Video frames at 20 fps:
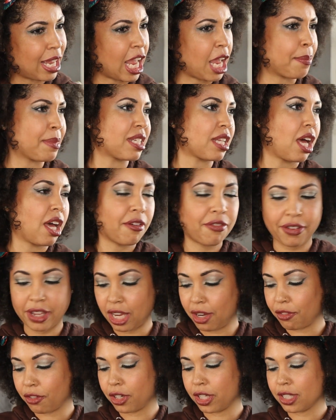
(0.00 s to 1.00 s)
Amazon
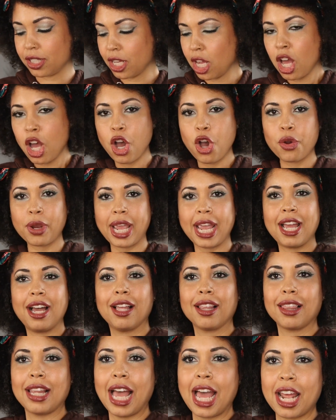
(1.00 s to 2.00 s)
favorites. Okay, a
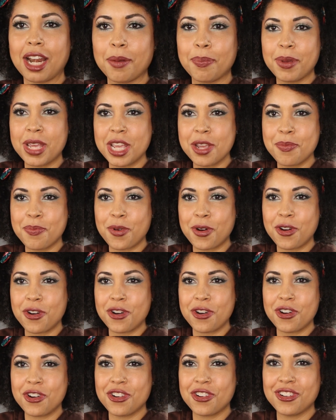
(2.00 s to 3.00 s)
lot of
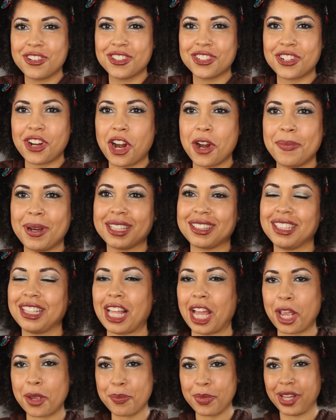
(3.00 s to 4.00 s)
people, sorry about the
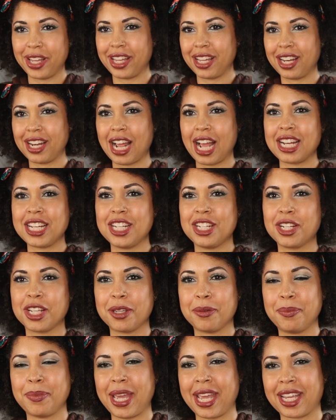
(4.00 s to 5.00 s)
light, but I need to
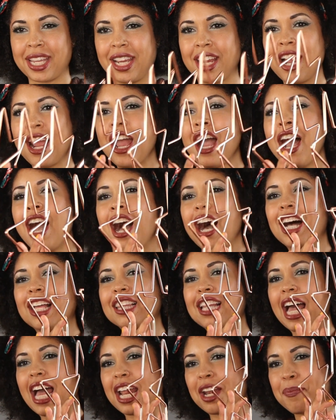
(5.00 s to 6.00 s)
get back in. A
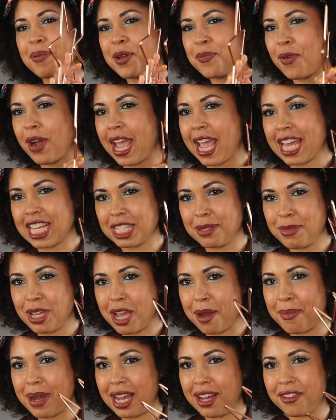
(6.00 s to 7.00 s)
lot of people ask me
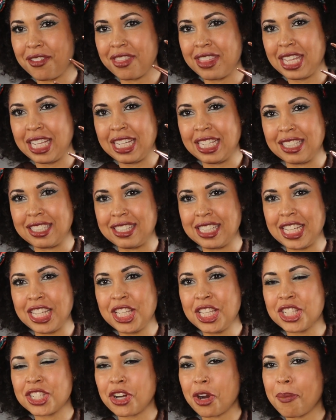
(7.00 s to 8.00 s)
about these.
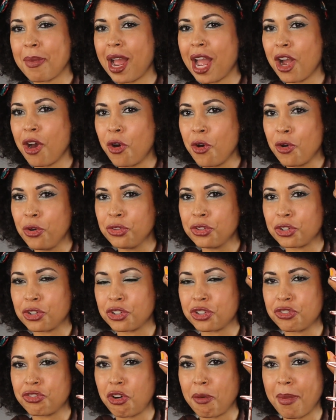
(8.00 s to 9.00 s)
These are my
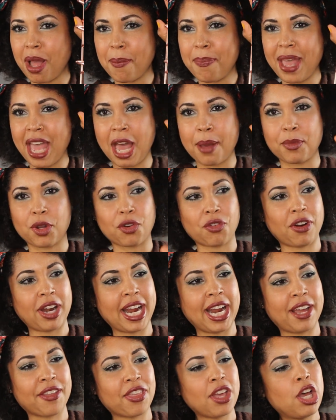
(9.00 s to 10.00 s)
holders for my Pat
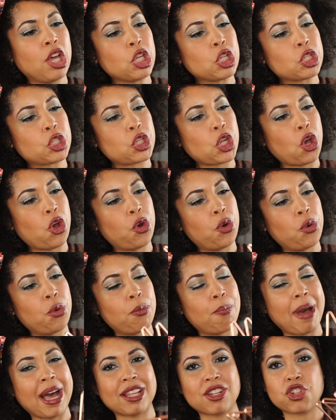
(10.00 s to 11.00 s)
McGrath.
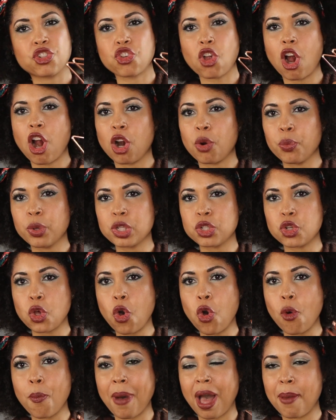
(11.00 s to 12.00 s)
So my star ones
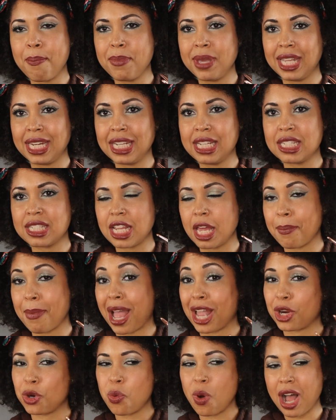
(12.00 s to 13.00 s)
hold my minis and
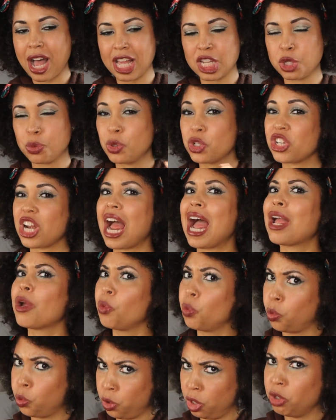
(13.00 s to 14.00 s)
my quads, which I
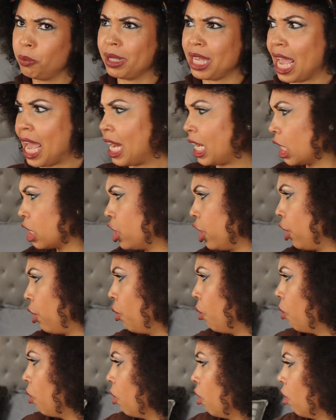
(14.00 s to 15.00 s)
will be adding to.